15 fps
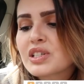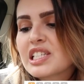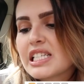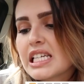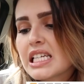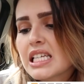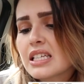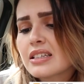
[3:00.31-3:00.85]

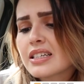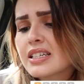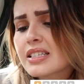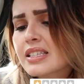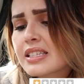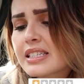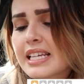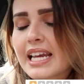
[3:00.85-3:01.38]

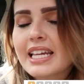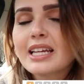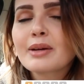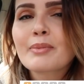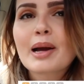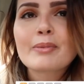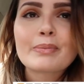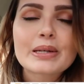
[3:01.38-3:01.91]
ridiculous.
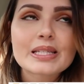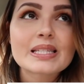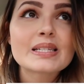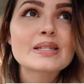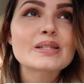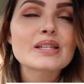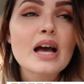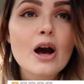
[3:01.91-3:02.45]
Taking my
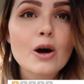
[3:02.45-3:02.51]
business